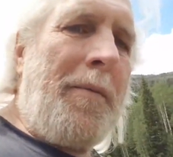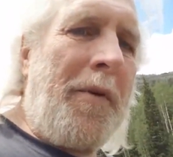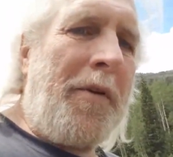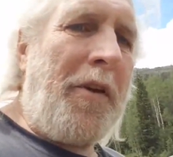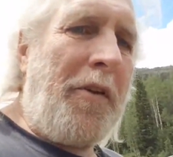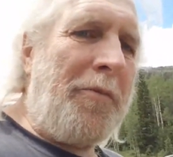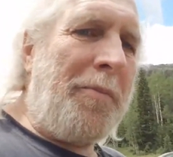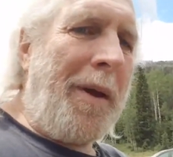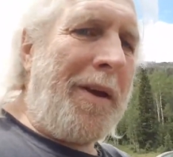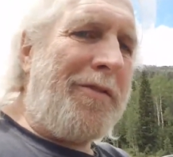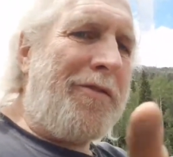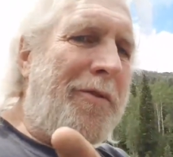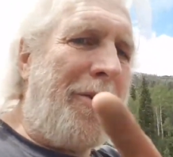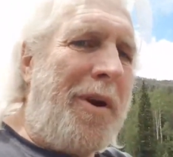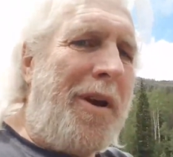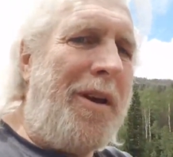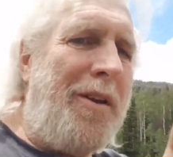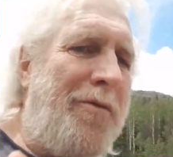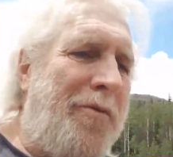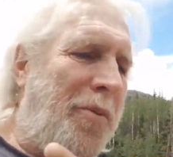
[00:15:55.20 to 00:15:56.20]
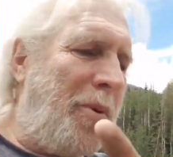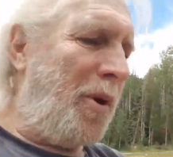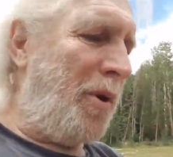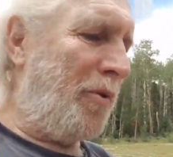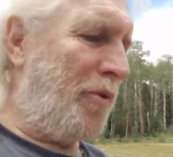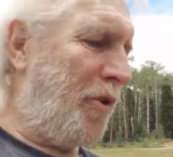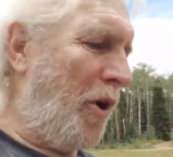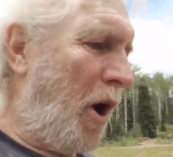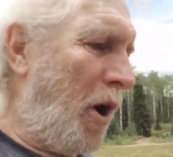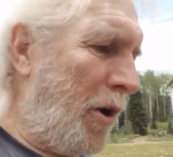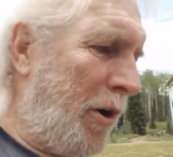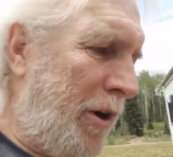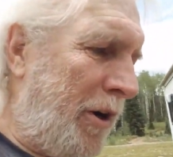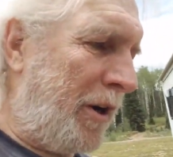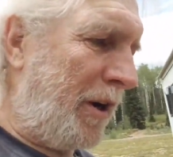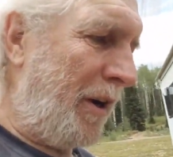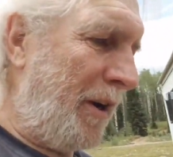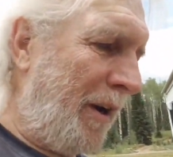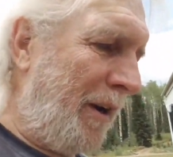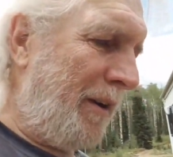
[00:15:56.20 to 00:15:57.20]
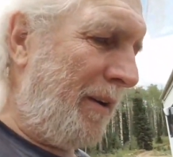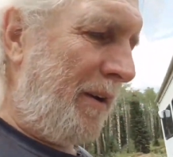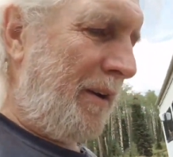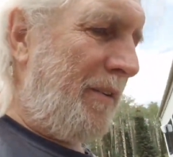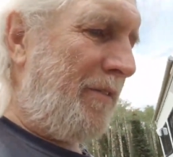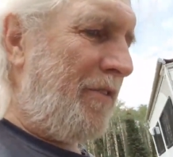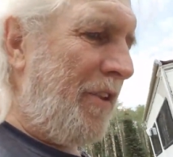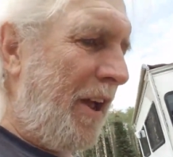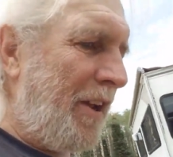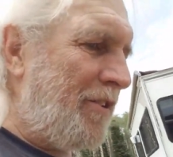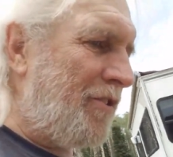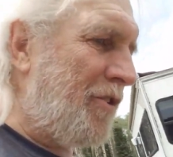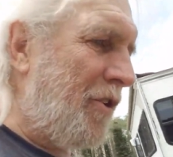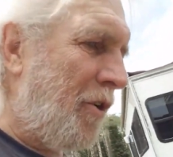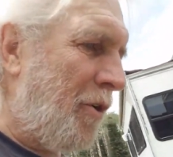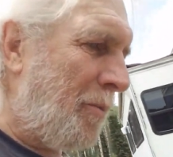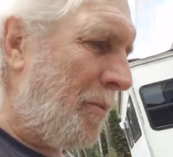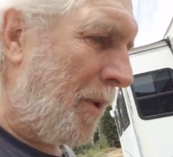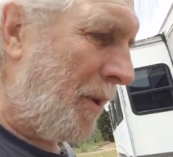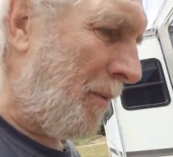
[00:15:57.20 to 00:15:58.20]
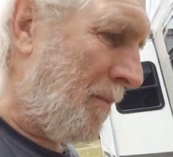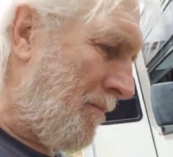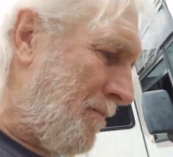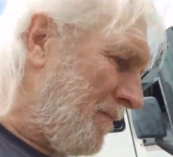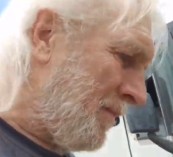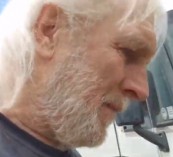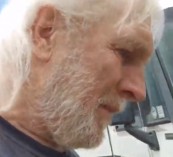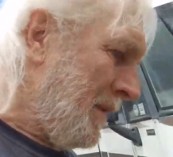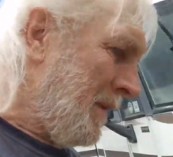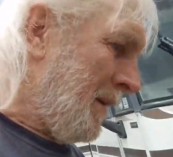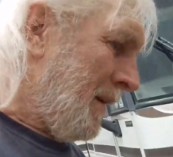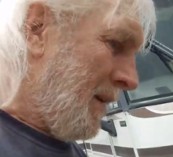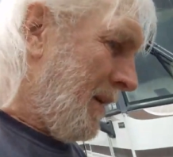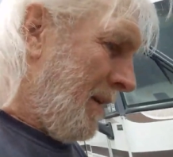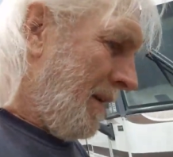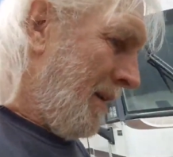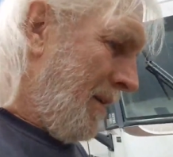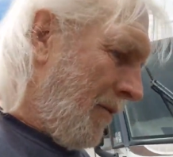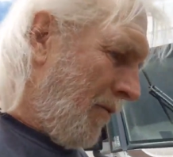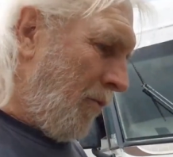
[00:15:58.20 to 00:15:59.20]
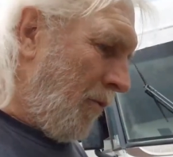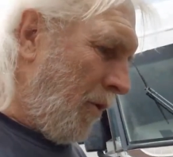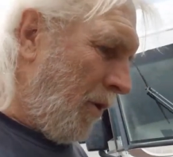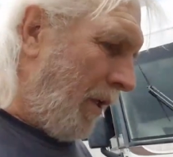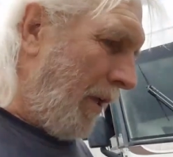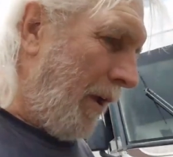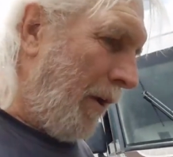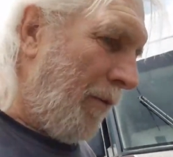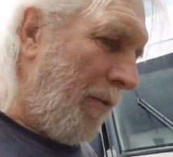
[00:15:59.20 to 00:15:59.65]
because my screen's real dark and it's not showing me really